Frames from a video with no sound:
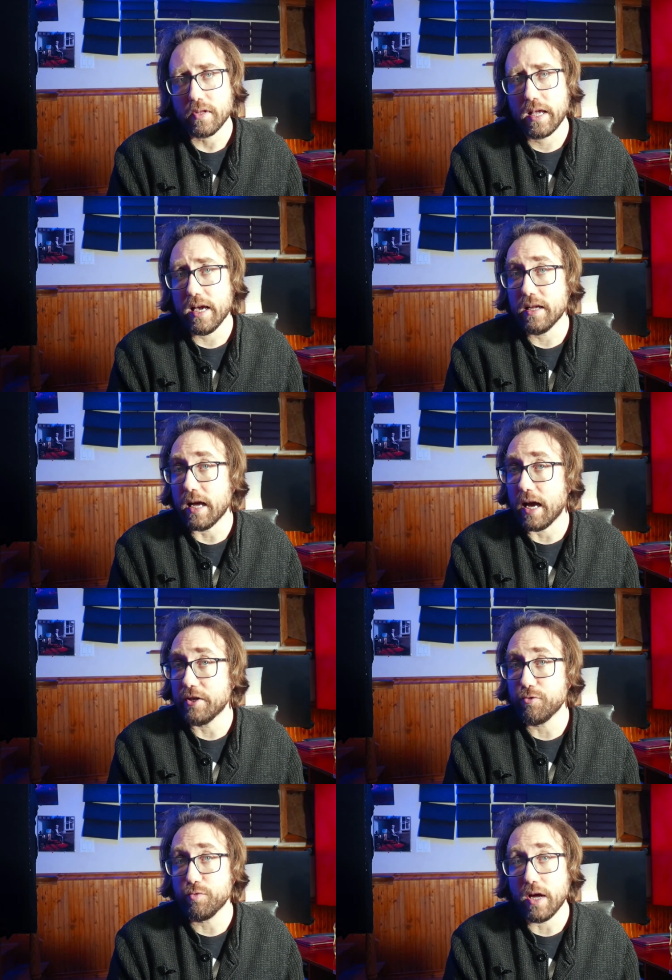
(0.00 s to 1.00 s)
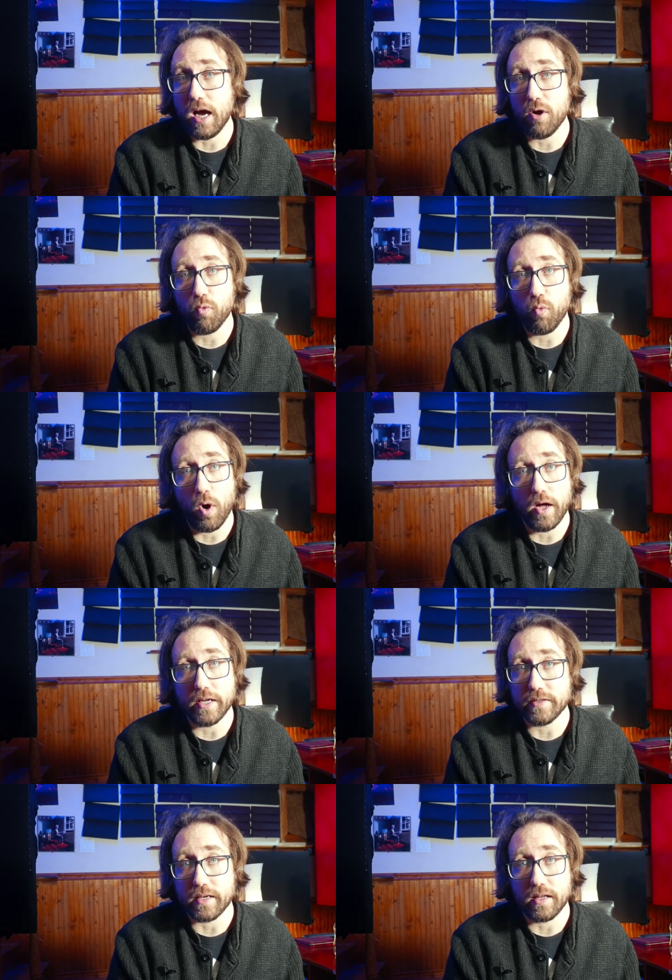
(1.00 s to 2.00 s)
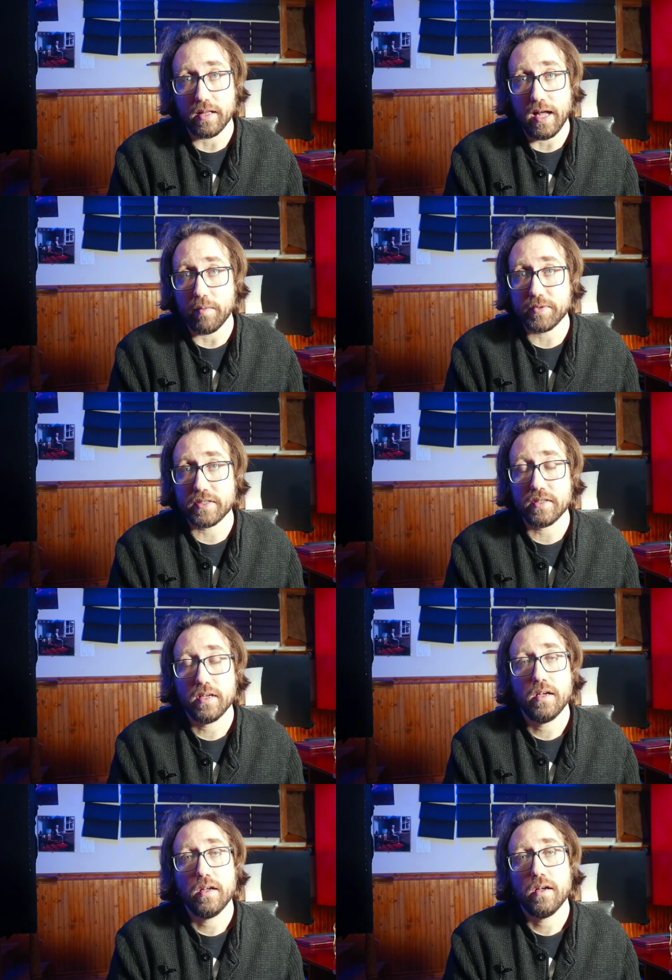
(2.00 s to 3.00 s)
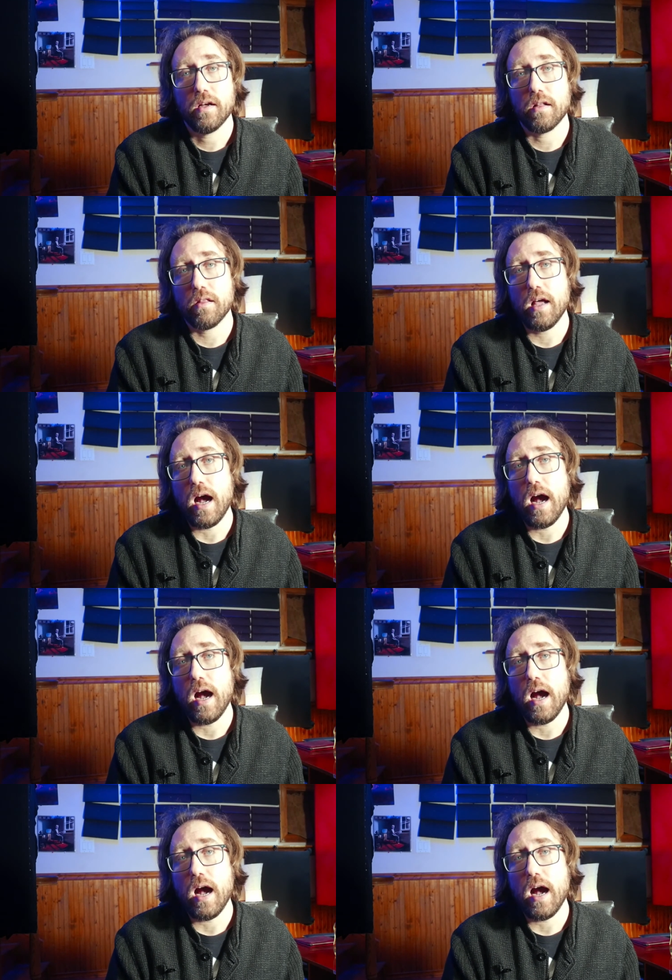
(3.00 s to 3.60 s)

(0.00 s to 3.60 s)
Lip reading: And I do not want it to collapse. La.